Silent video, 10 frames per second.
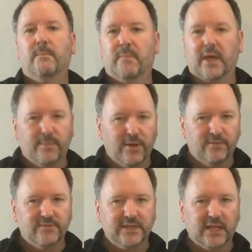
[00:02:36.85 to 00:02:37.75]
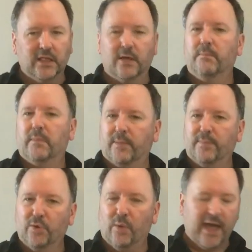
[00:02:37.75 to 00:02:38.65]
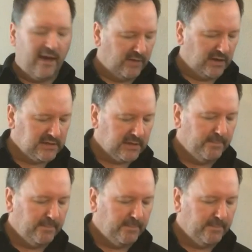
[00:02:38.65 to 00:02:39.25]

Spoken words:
Maybe you've seen them, maybe you haven't,